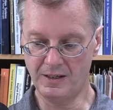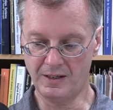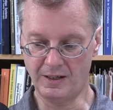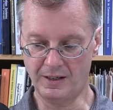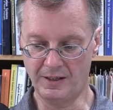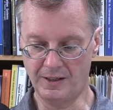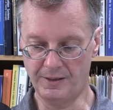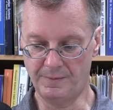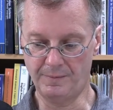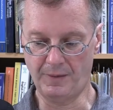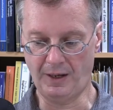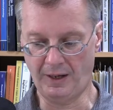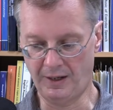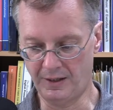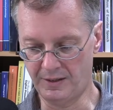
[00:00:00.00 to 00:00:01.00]

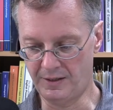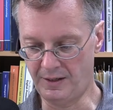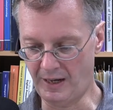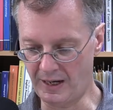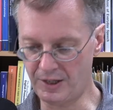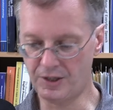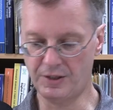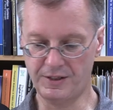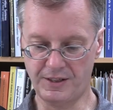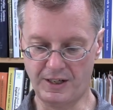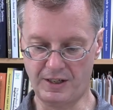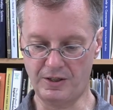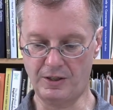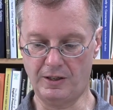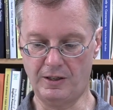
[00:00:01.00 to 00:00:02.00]
And
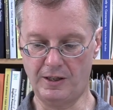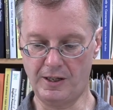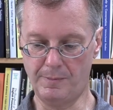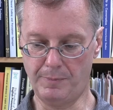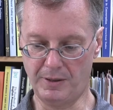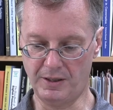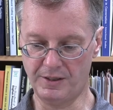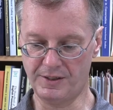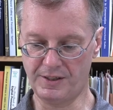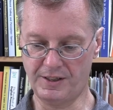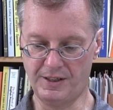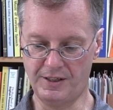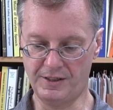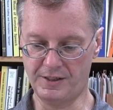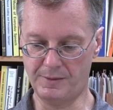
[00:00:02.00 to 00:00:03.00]
nationalistic talk and
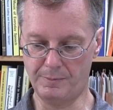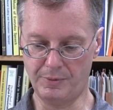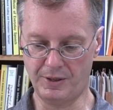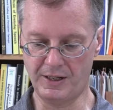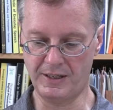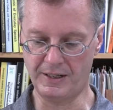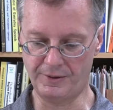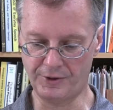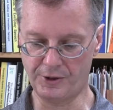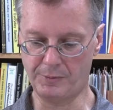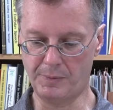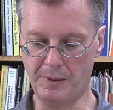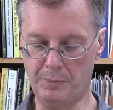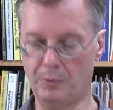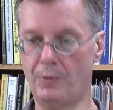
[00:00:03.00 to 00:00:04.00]
policies and putting down other
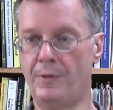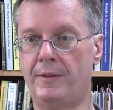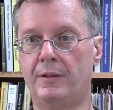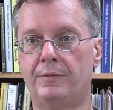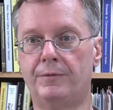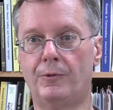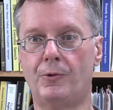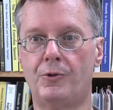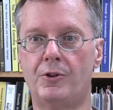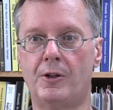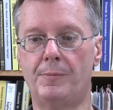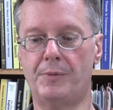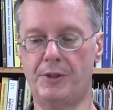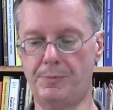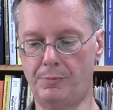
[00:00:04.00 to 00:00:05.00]
people. Therefore,
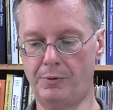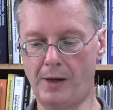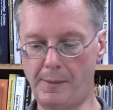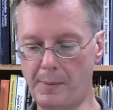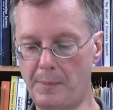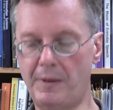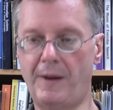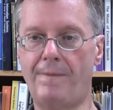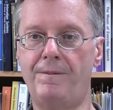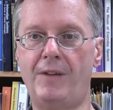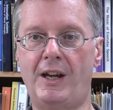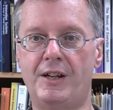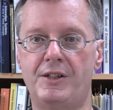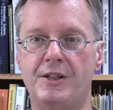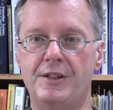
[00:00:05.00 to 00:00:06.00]
Trump is probably a
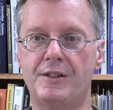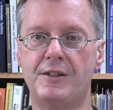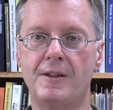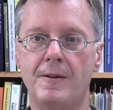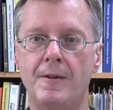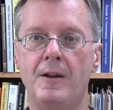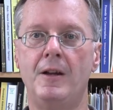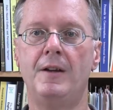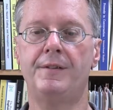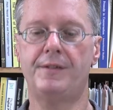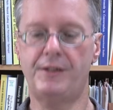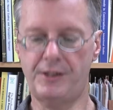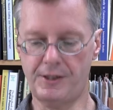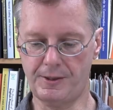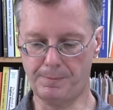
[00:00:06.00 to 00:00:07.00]
fascist.
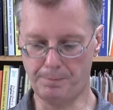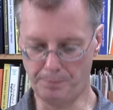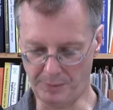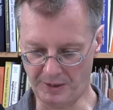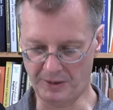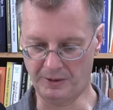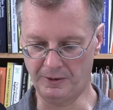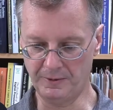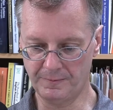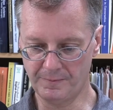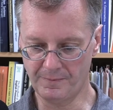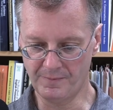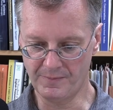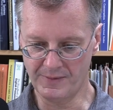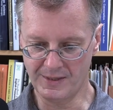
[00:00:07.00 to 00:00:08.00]
This is better.
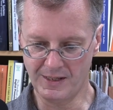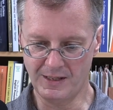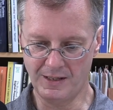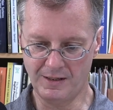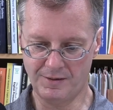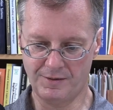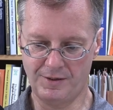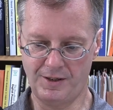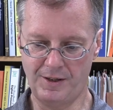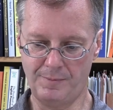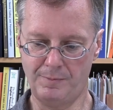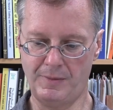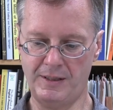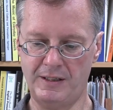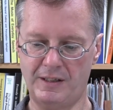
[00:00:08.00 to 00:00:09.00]
It
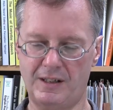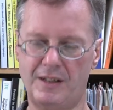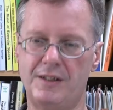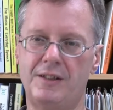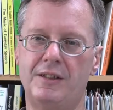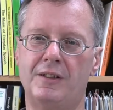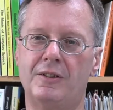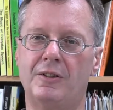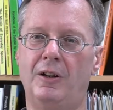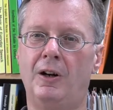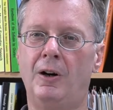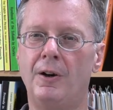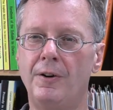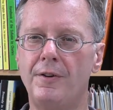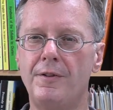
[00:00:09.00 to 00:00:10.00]
might not consider
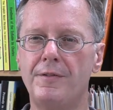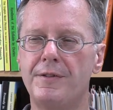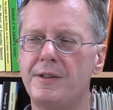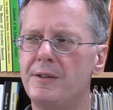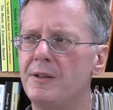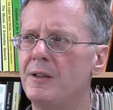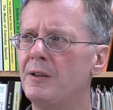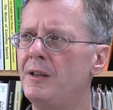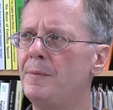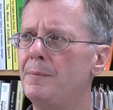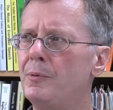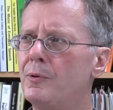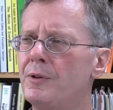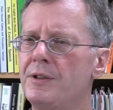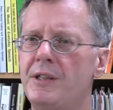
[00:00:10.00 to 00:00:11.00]
all the
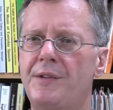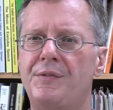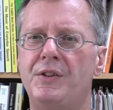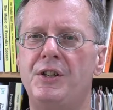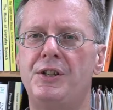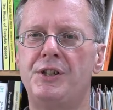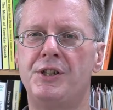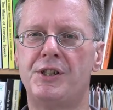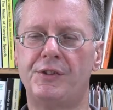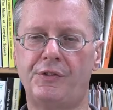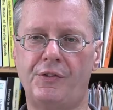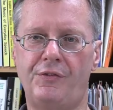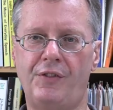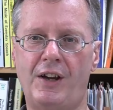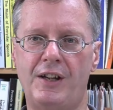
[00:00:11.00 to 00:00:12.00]
important definitions of
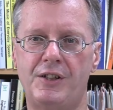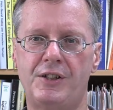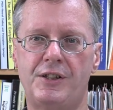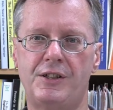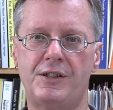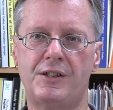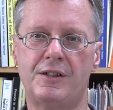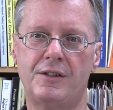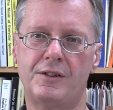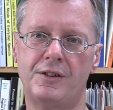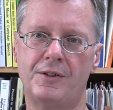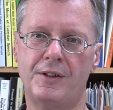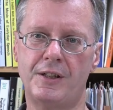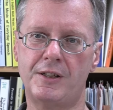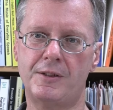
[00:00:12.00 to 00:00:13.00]
a fascist,
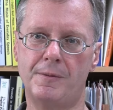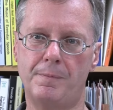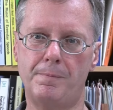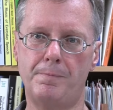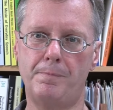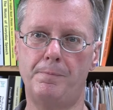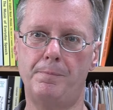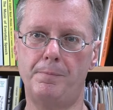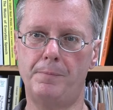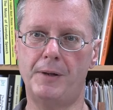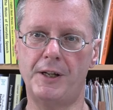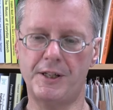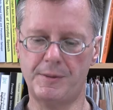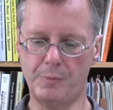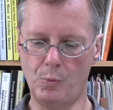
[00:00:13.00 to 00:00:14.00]
so that's a
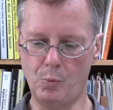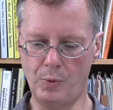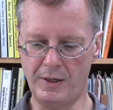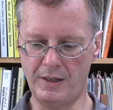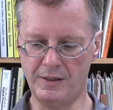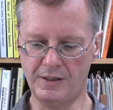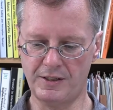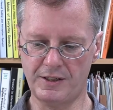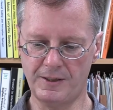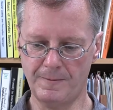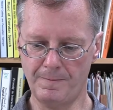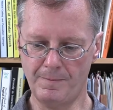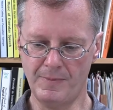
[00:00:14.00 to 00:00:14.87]
possible weakness,